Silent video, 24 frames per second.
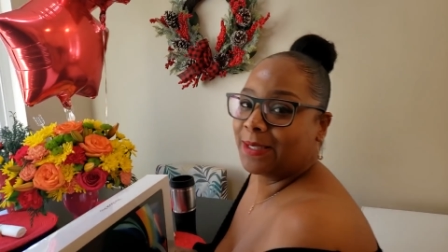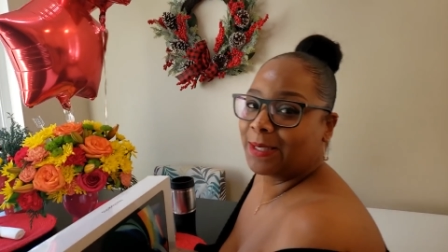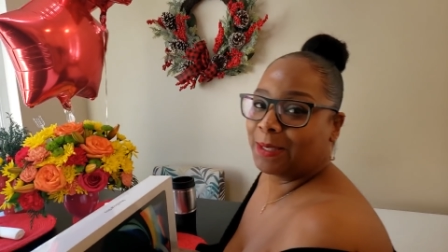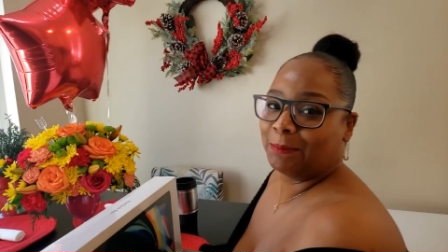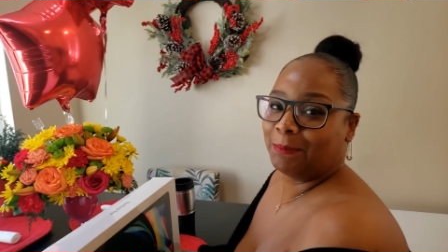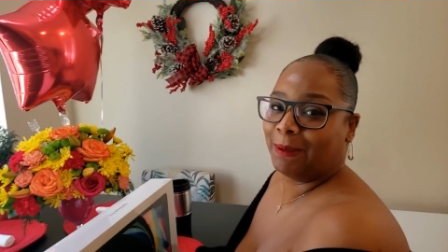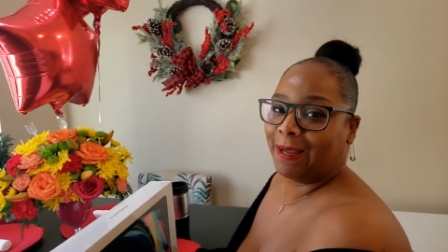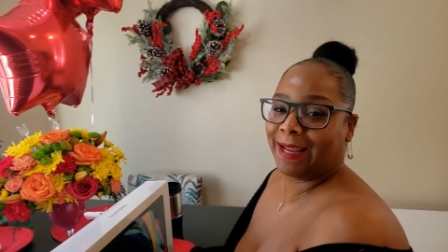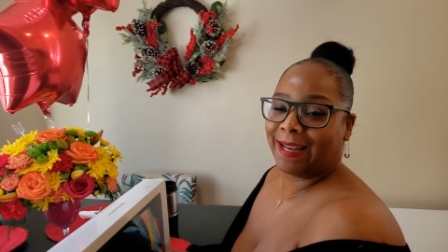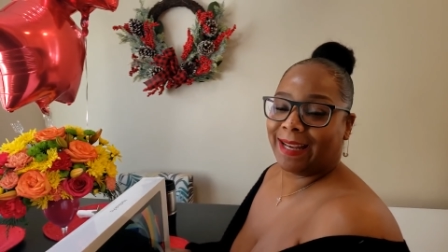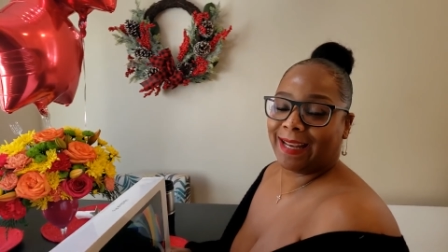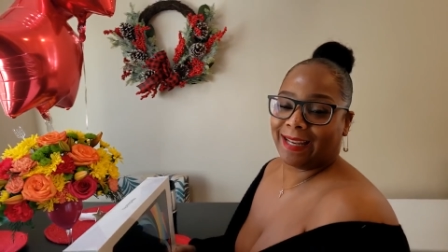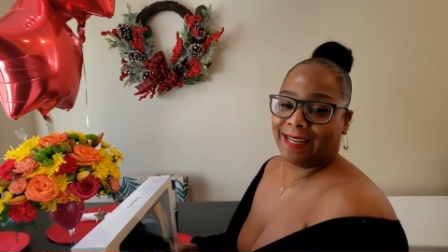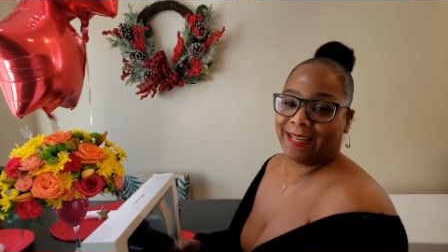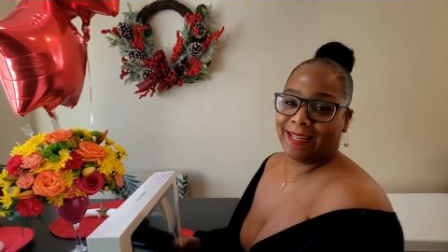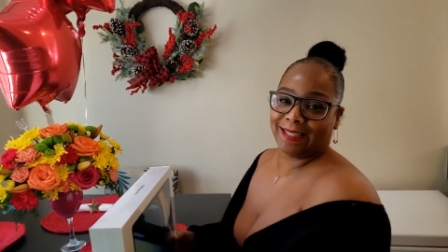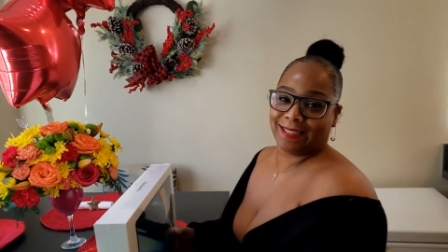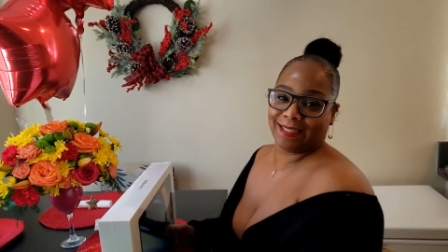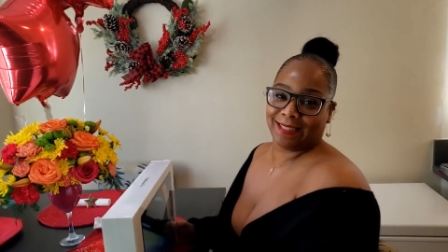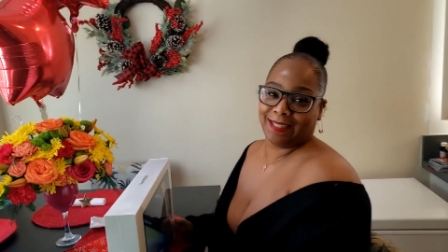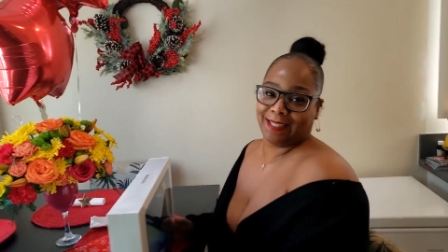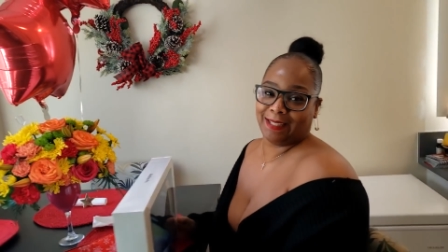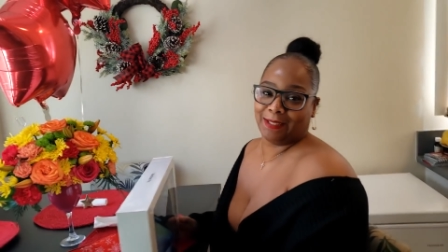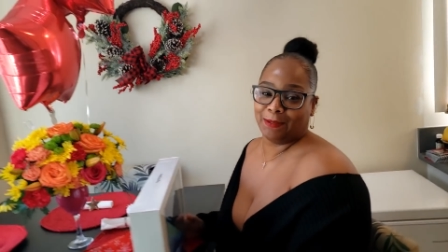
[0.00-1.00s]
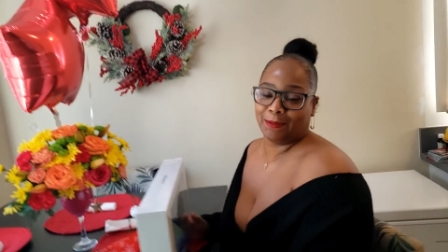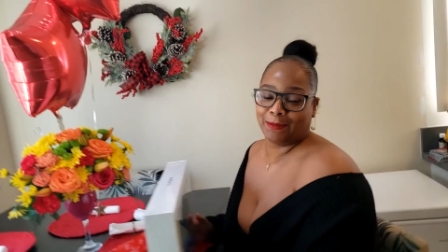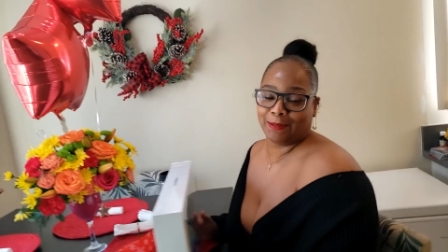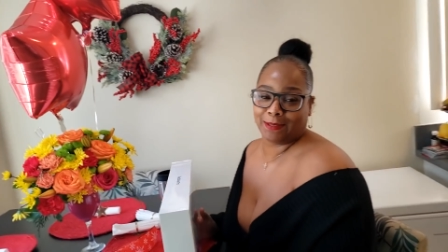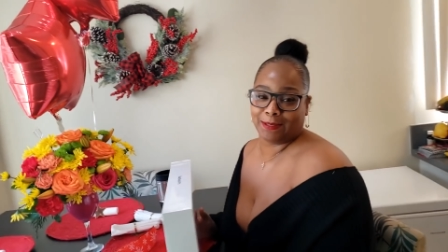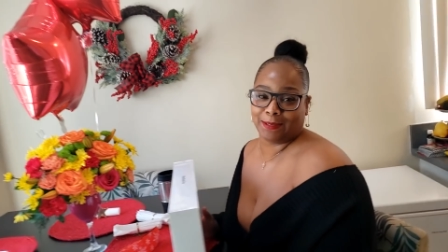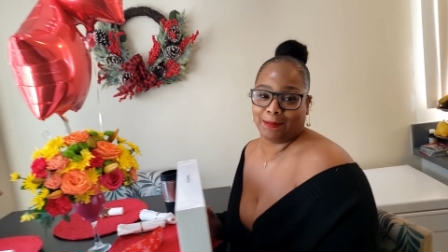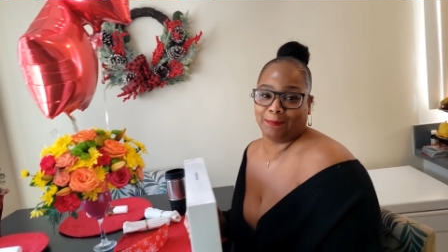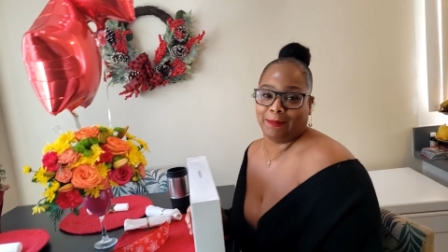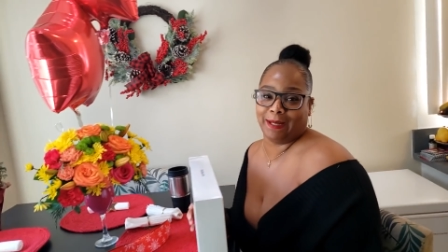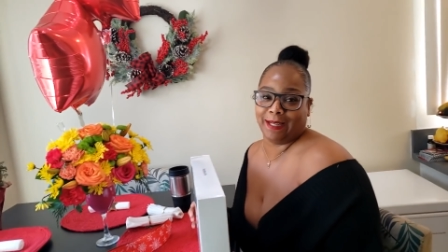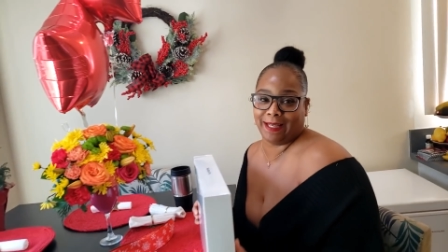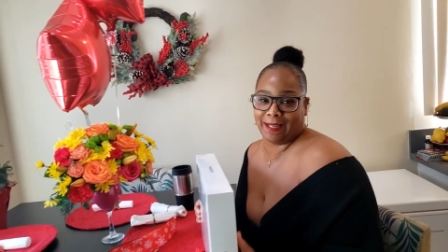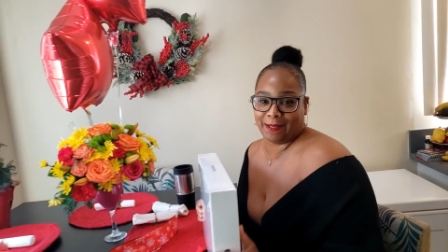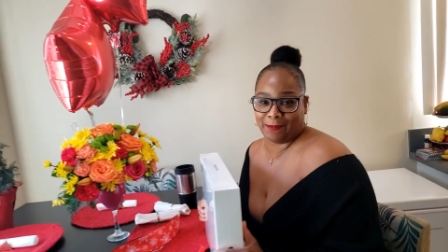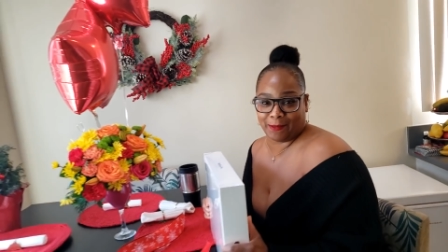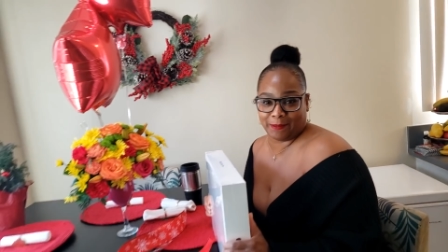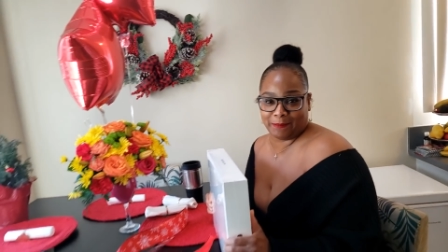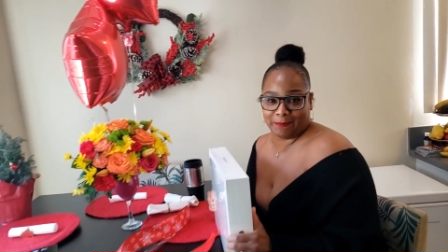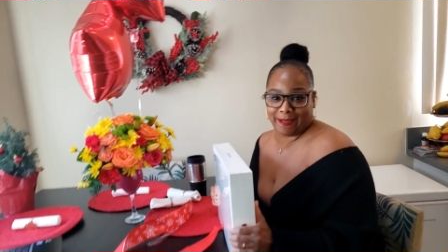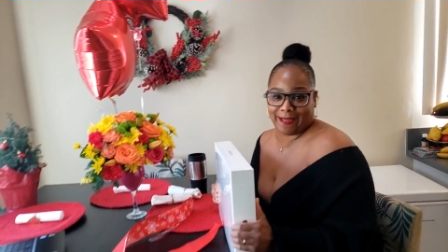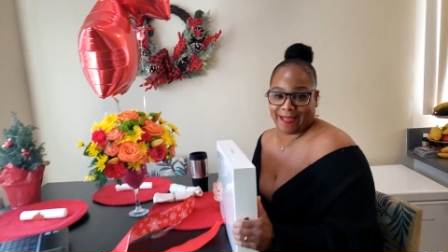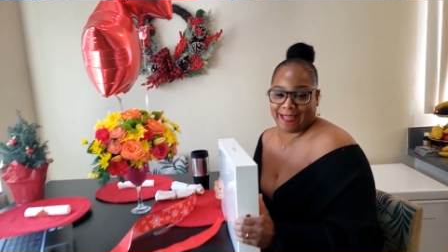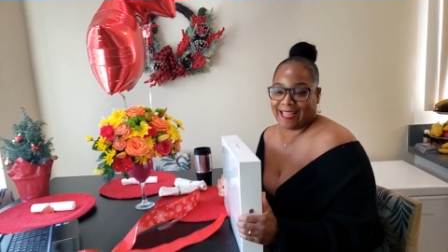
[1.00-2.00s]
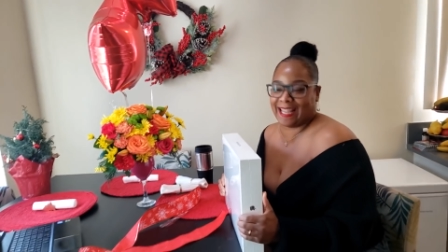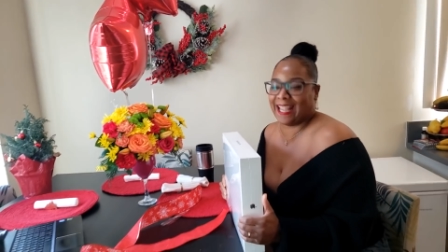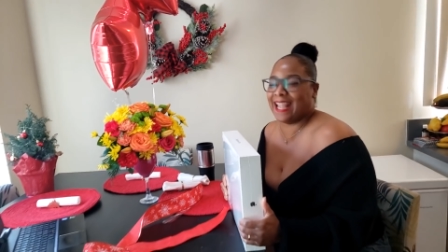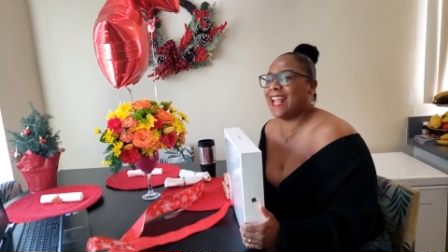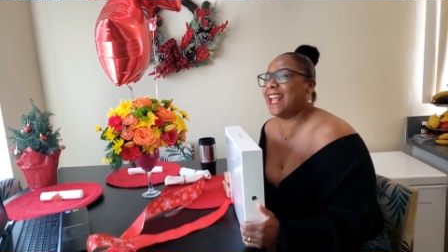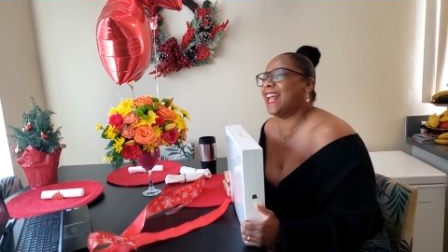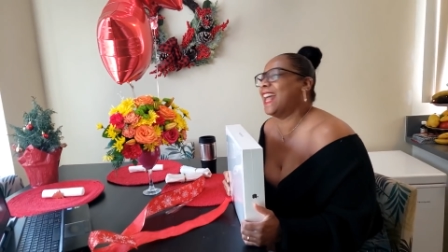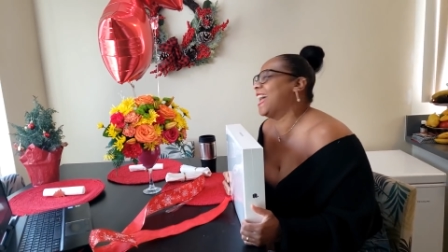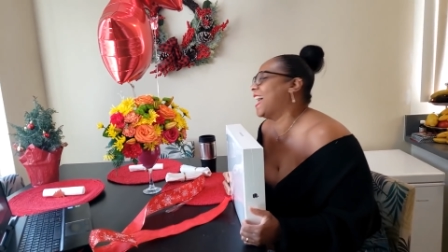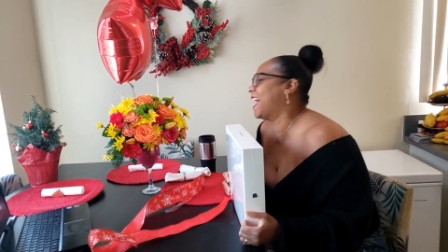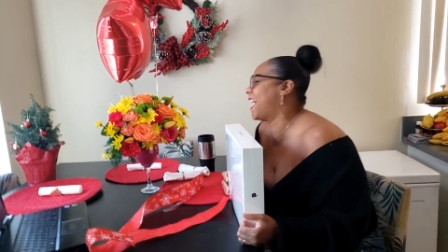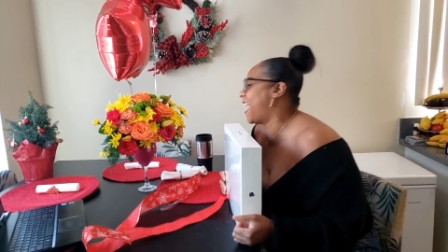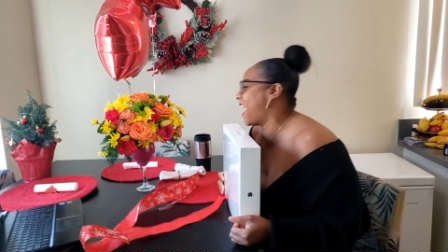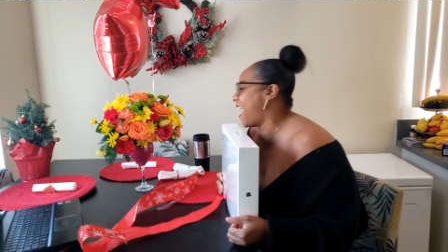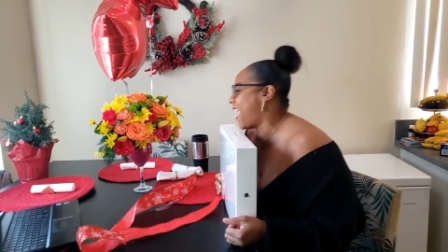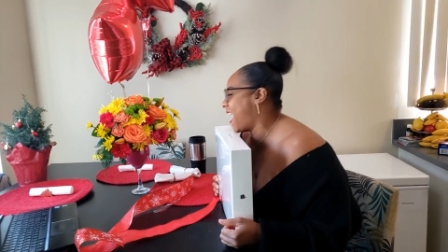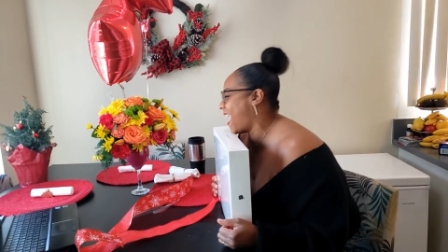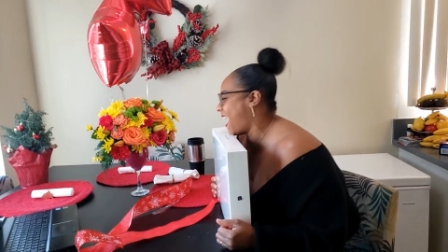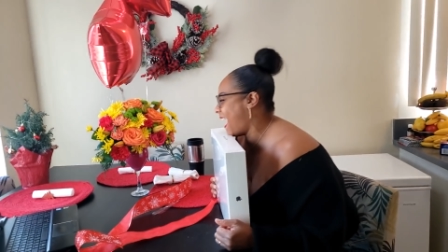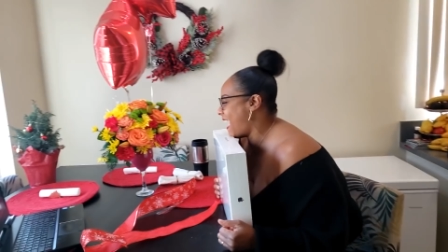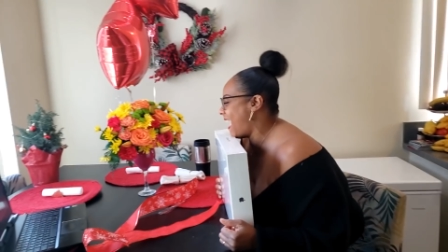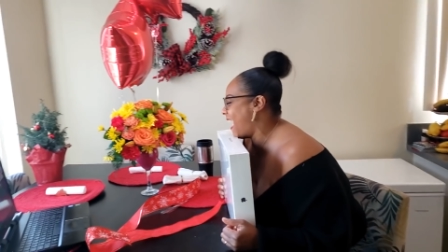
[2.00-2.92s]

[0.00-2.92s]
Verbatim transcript: Somebody that doesn't use the money that we make. Okay.